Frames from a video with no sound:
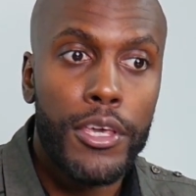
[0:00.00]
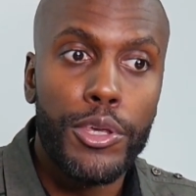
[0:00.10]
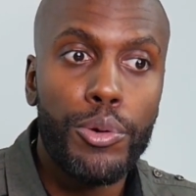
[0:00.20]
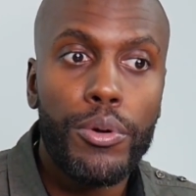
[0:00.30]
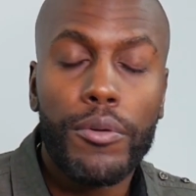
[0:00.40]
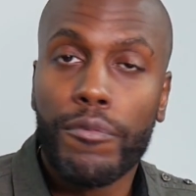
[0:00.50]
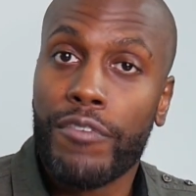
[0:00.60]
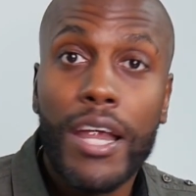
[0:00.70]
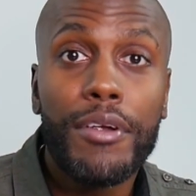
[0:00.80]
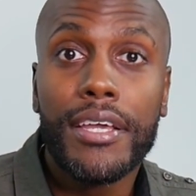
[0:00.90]
You were
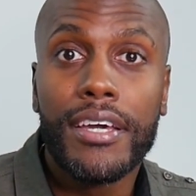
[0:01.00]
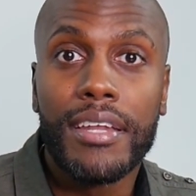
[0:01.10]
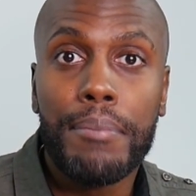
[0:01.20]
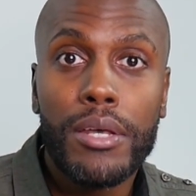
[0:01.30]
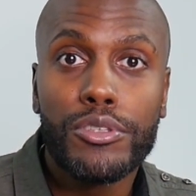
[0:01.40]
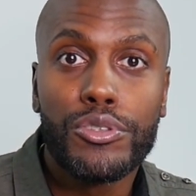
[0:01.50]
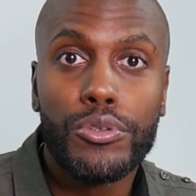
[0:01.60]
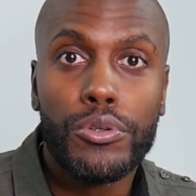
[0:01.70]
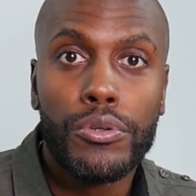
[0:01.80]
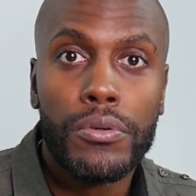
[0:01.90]
very good in middle
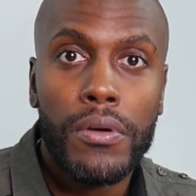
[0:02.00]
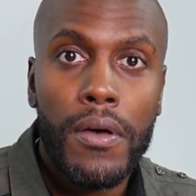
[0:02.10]
school,